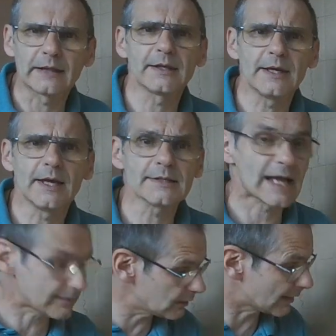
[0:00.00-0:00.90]
think he is. I
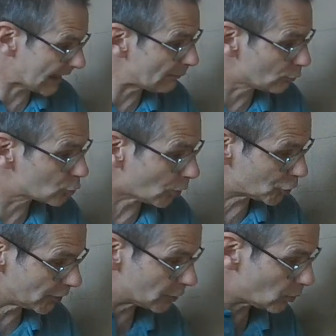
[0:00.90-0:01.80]
think the camel's
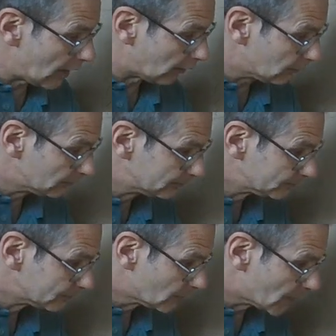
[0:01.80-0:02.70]
watching as well.
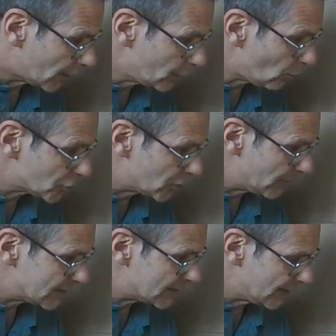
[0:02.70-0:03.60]
Are you watching
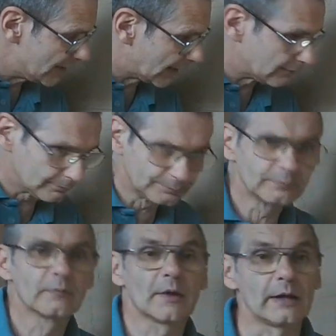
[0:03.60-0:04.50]
me singing?
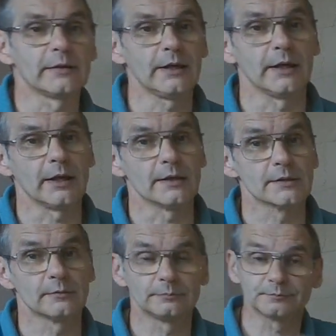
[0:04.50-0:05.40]
I think he is.
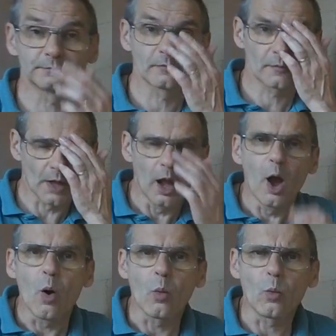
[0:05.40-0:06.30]

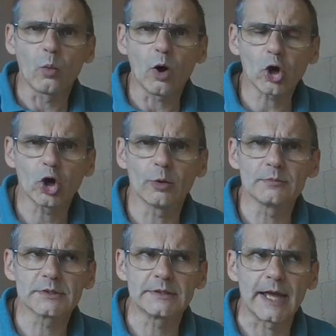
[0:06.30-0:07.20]
What
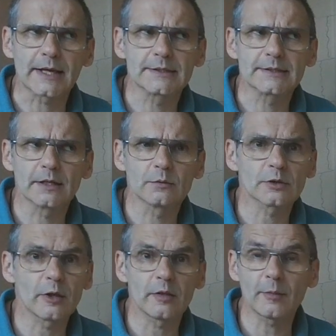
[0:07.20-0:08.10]
comes next? Was it
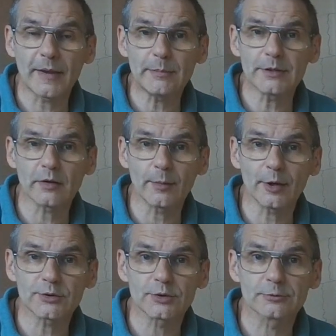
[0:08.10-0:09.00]
the baby on the
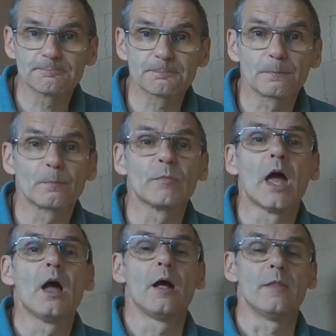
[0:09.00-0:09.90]
bus?
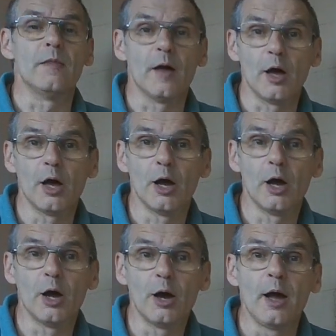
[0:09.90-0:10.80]

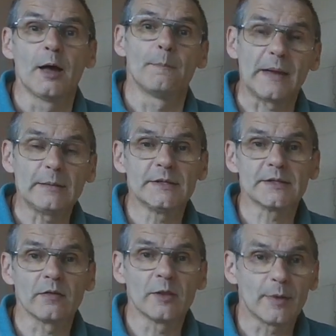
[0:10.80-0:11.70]
The babies
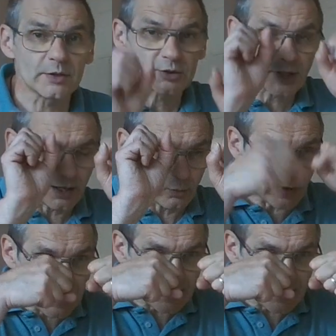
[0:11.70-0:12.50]
on the bus go wee